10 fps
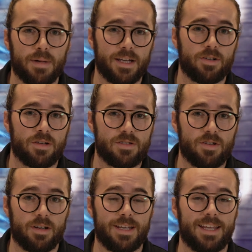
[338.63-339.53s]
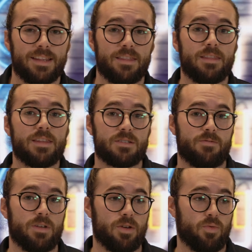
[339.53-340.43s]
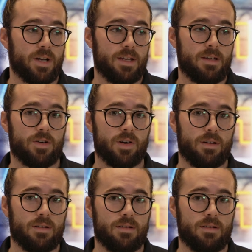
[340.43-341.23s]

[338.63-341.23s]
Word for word: Mike Graziani, in this video right here.